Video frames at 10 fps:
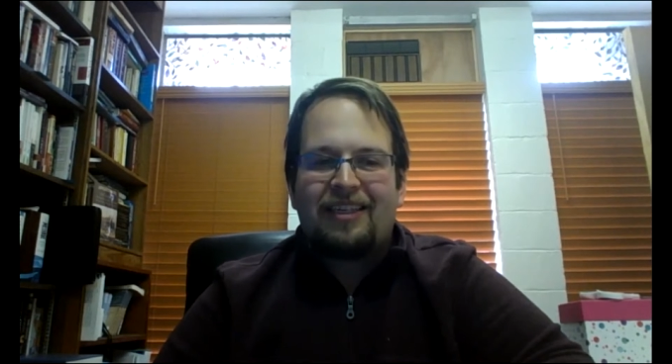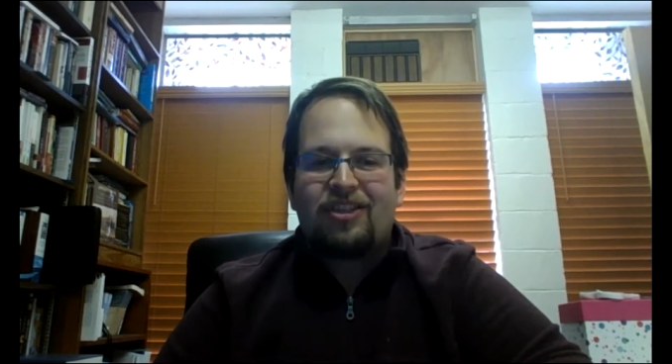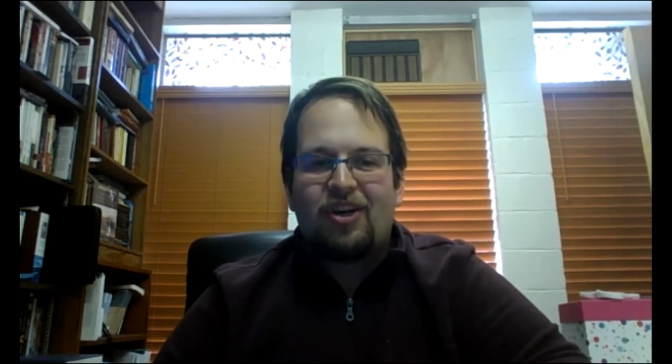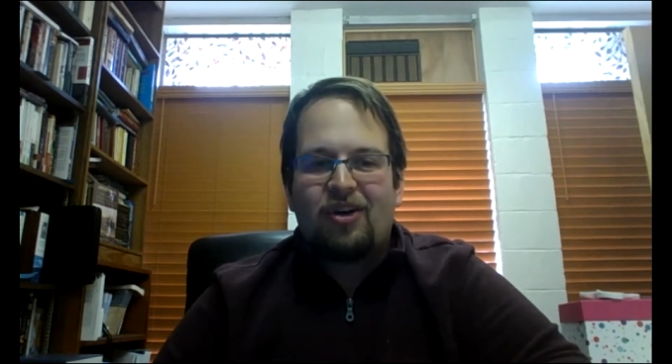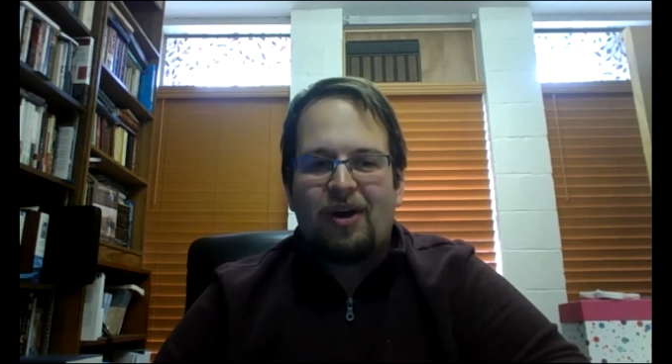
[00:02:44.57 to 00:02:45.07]

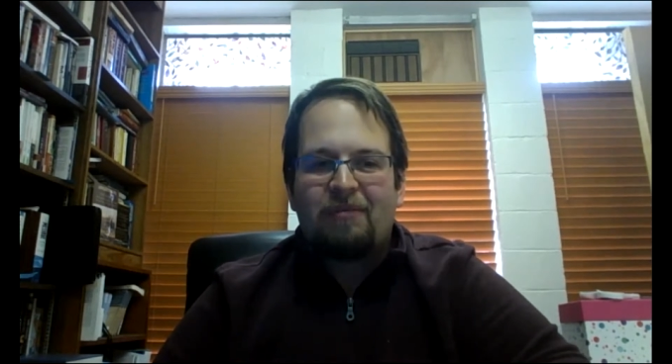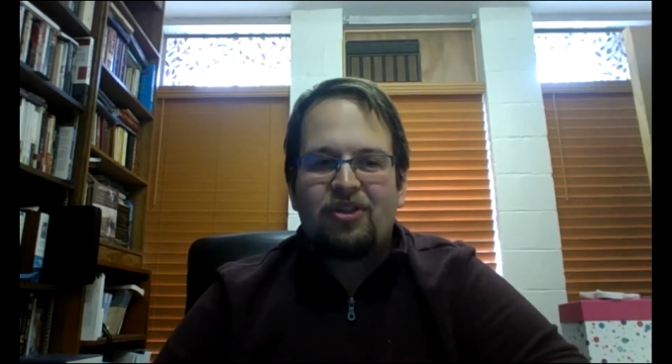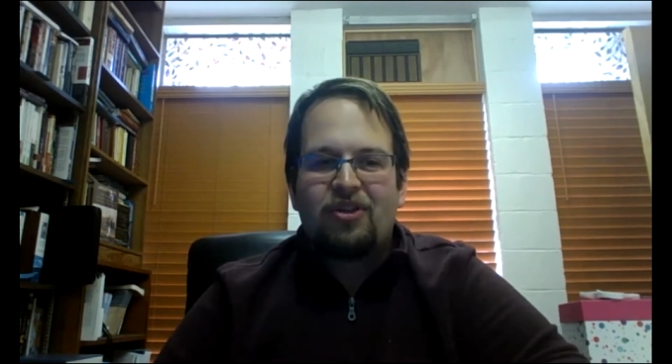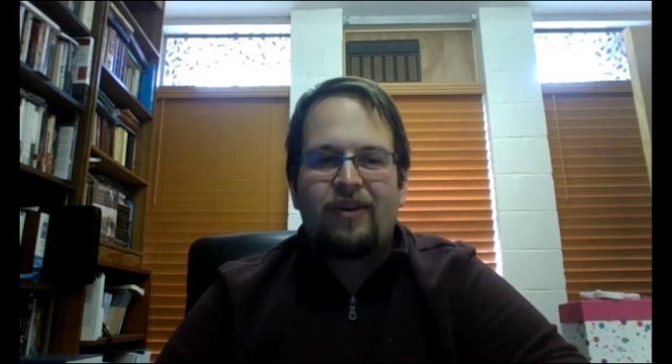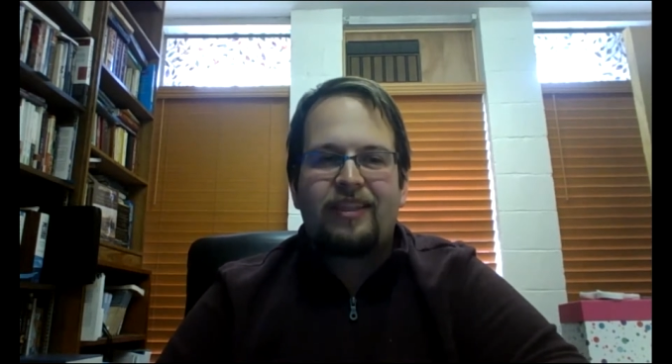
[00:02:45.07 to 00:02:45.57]
So I'm
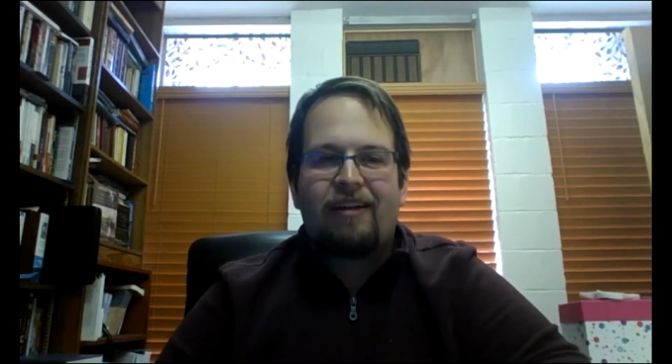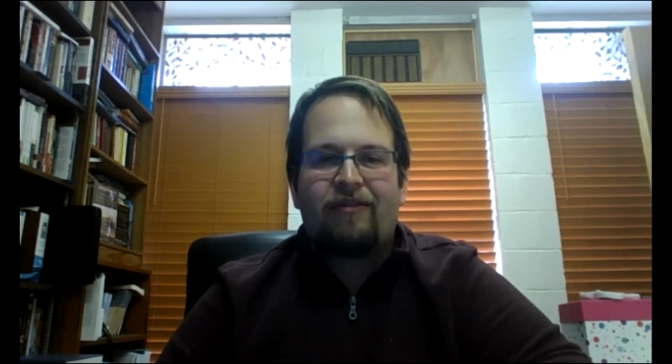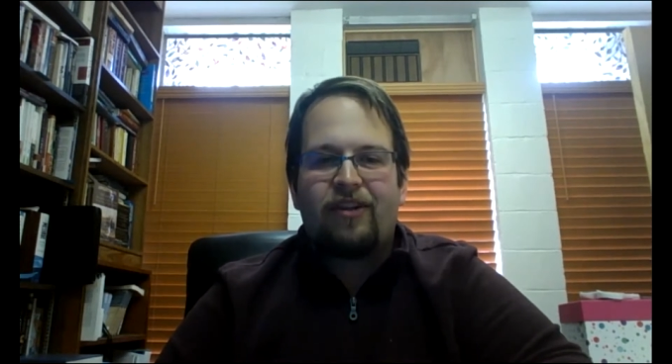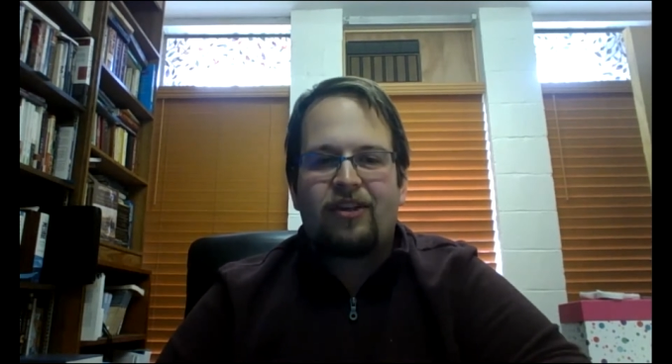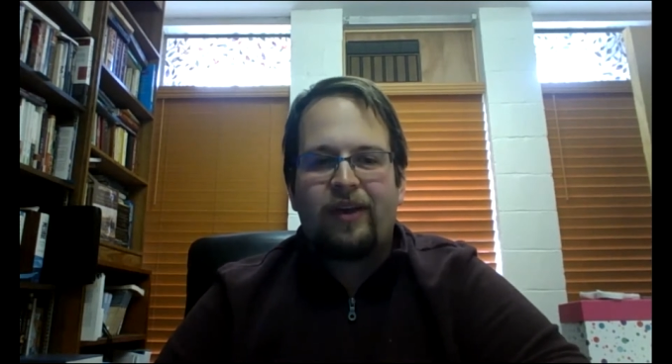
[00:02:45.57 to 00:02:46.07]
so excited
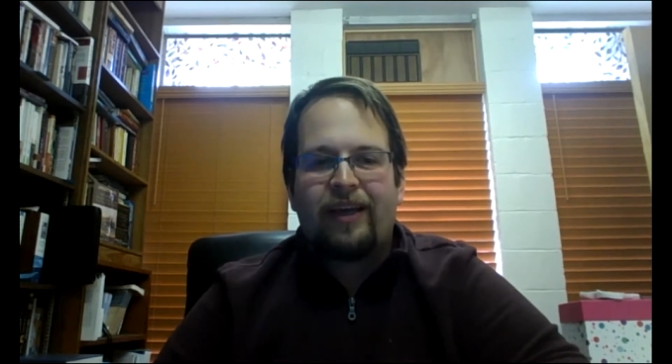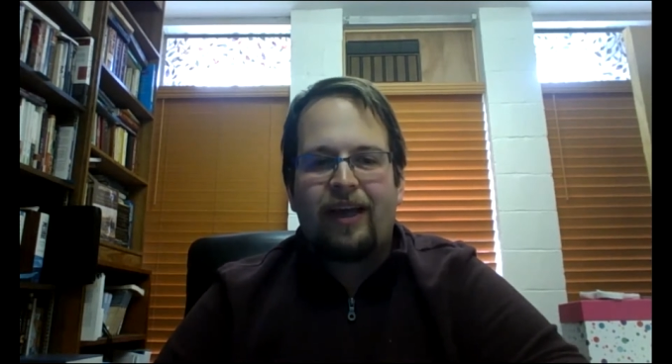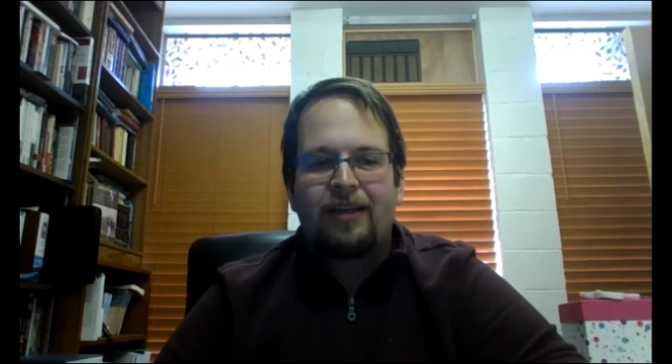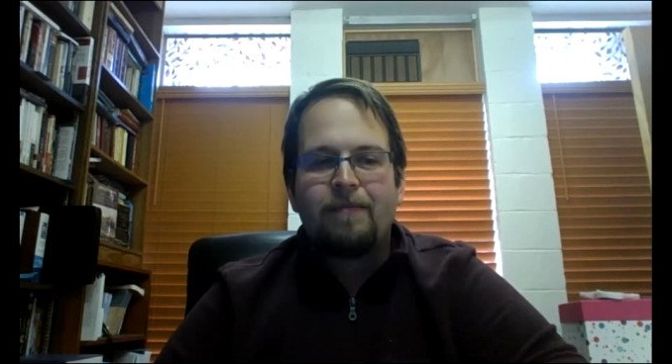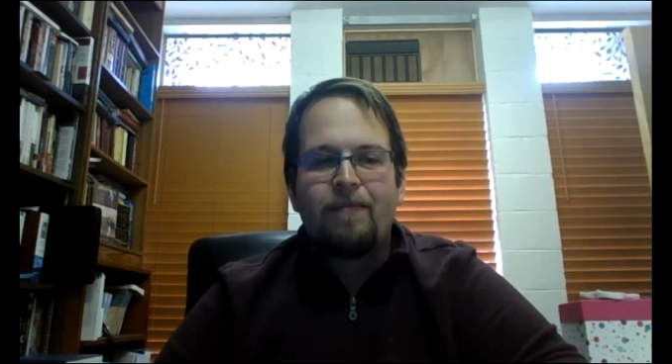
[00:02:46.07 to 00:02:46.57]
for this weekend.